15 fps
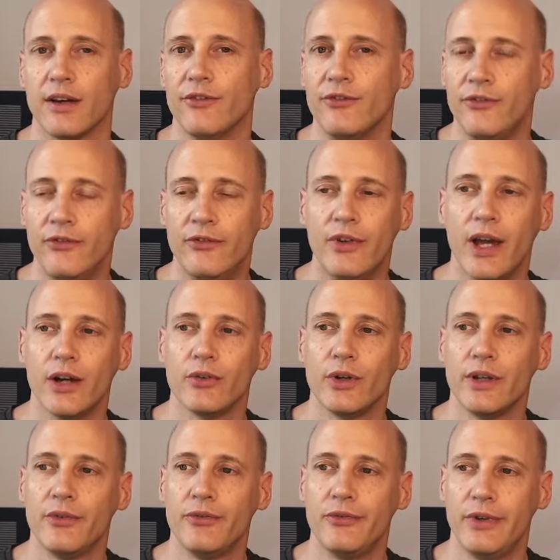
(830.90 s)

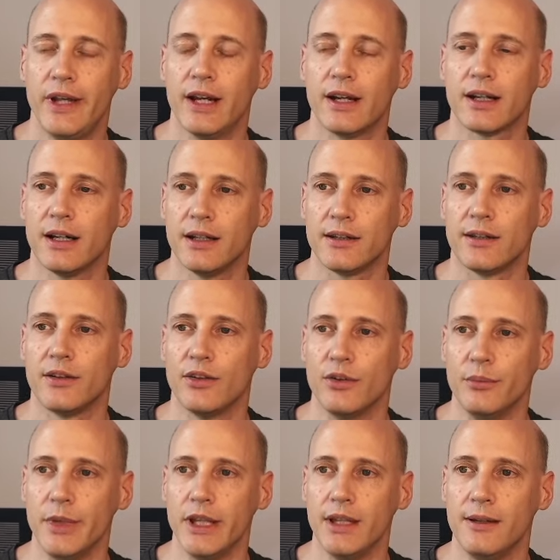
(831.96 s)
very fair cut
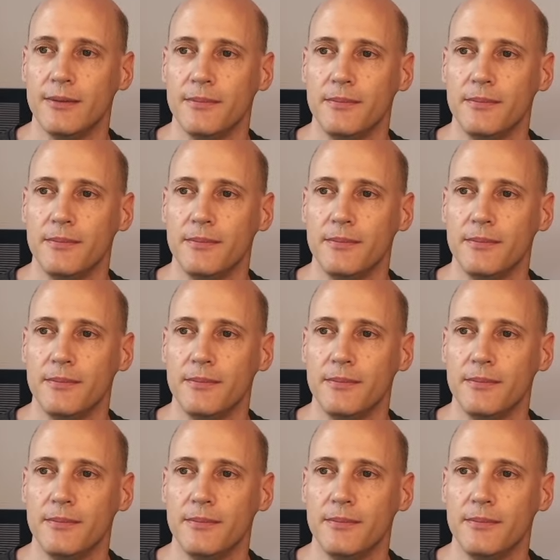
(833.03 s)
to me.